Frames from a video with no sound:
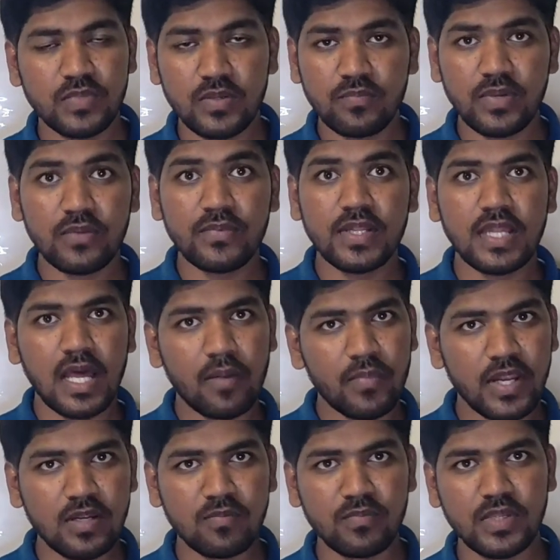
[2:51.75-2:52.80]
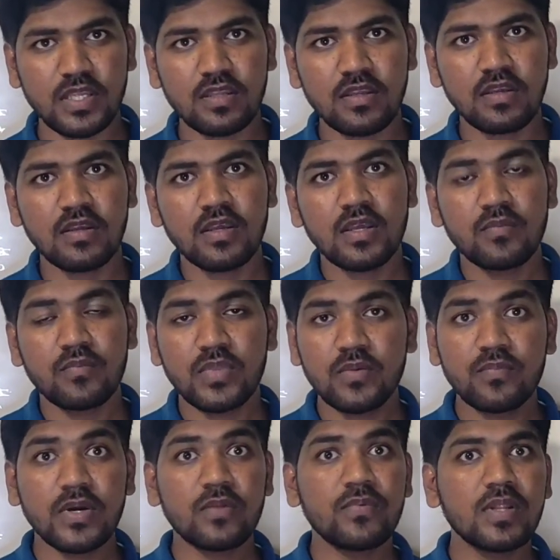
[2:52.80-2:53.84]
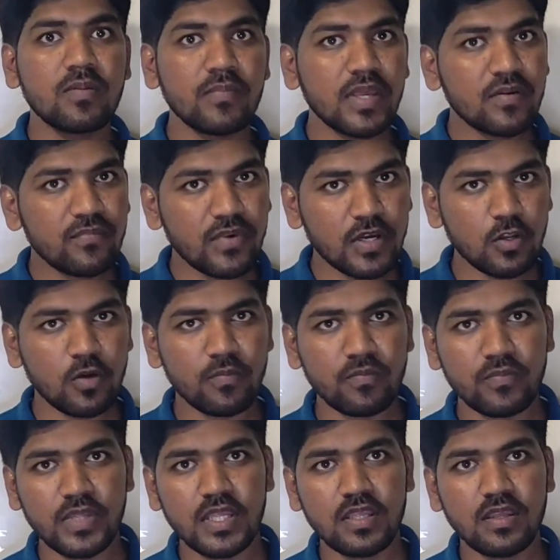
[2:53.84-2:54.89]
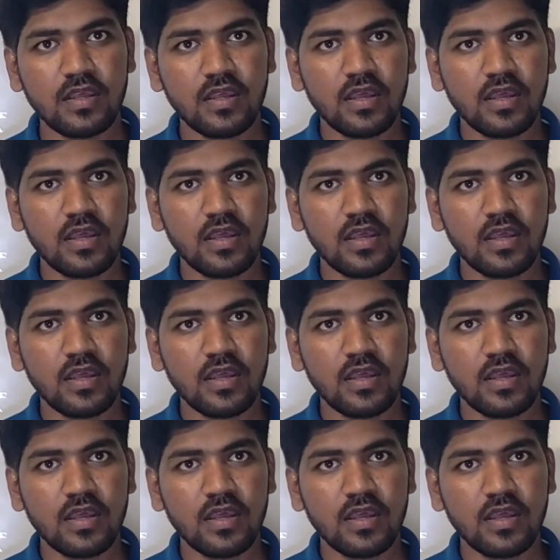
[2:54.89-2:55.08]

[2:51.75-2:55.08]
People will laugh at me, people will make fun of me.